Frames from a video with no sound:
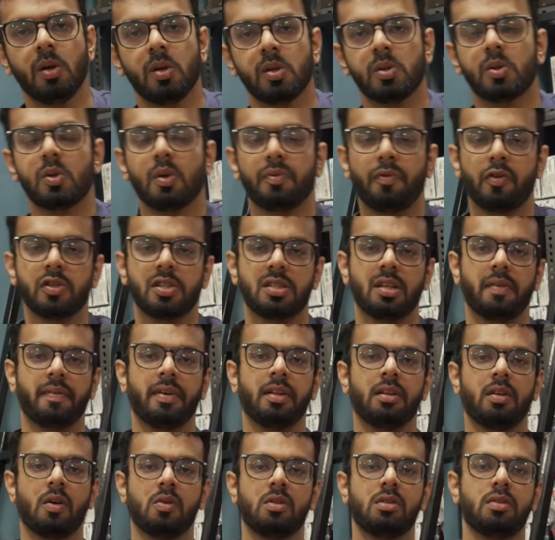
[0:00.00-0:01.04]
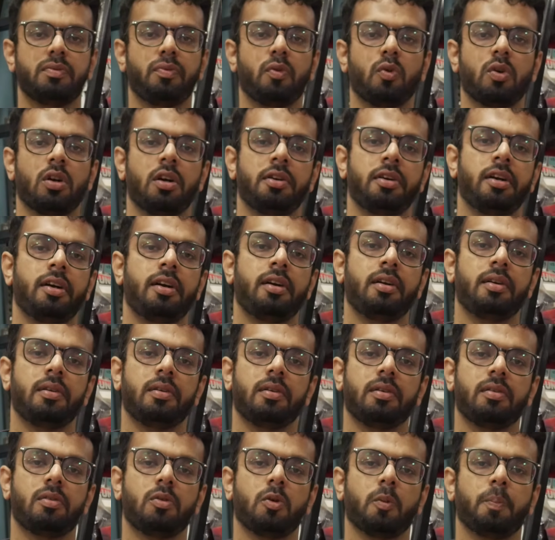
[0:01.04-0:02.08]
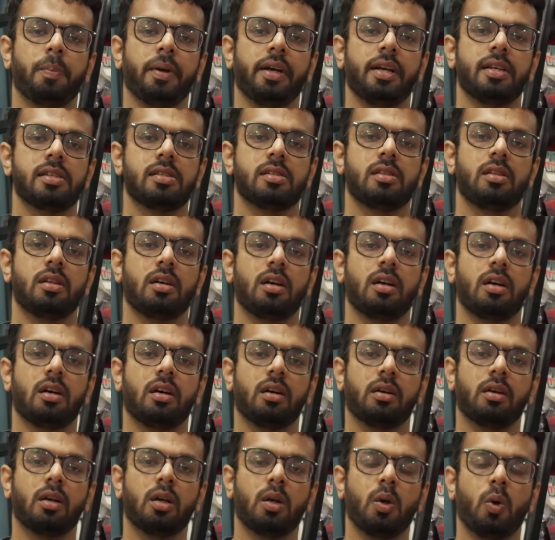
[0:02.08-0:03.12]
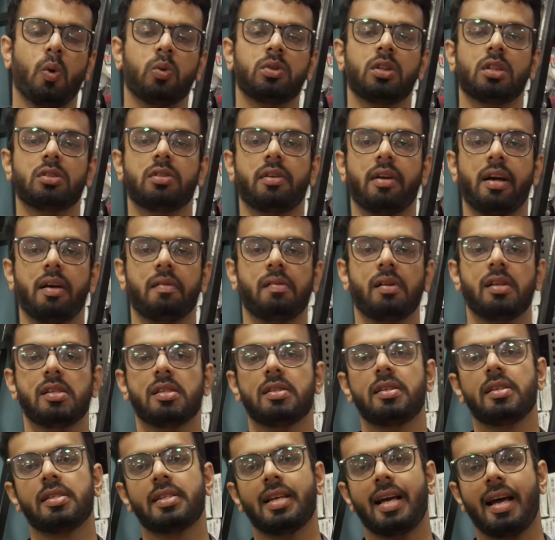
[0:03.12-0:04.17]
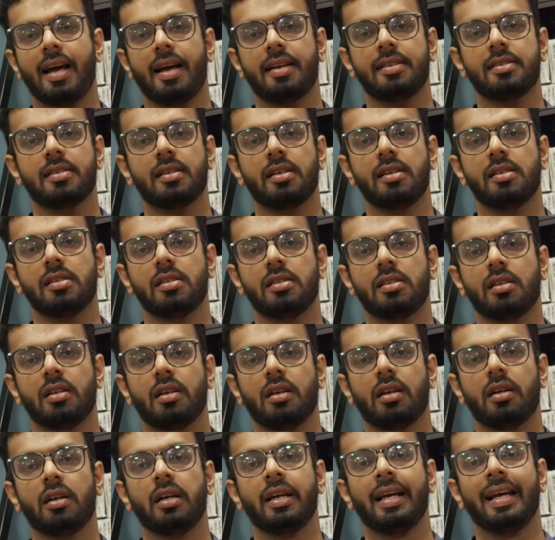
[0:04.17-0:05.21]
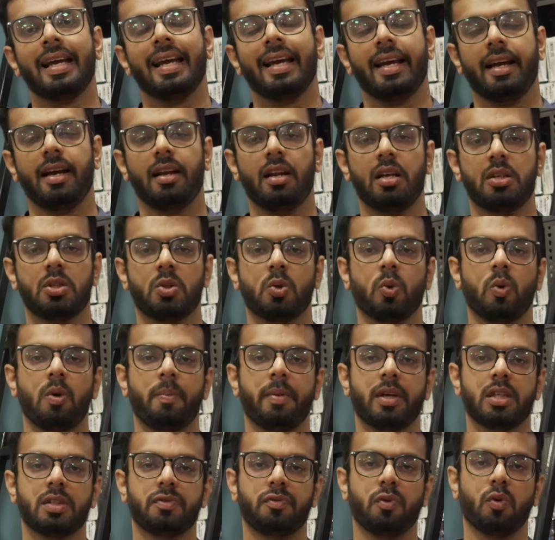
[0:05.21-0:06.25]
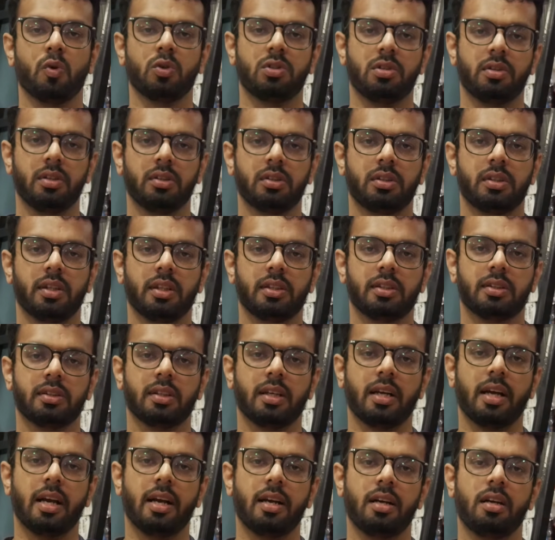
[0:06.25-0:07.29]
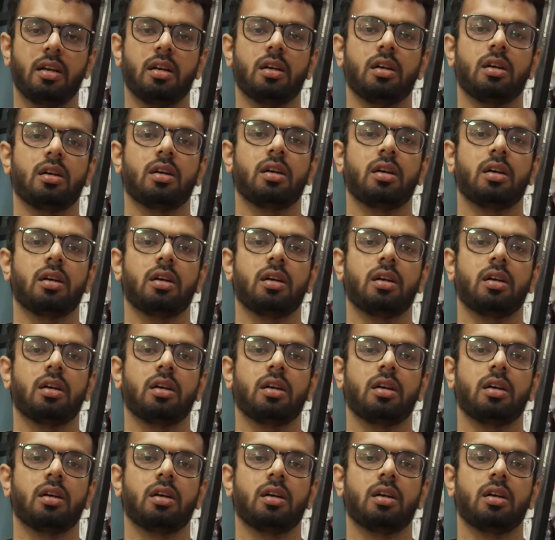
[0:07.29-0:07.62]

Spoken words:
So for 7400 rupees, the closest rivals this has is the LS2 MX436 and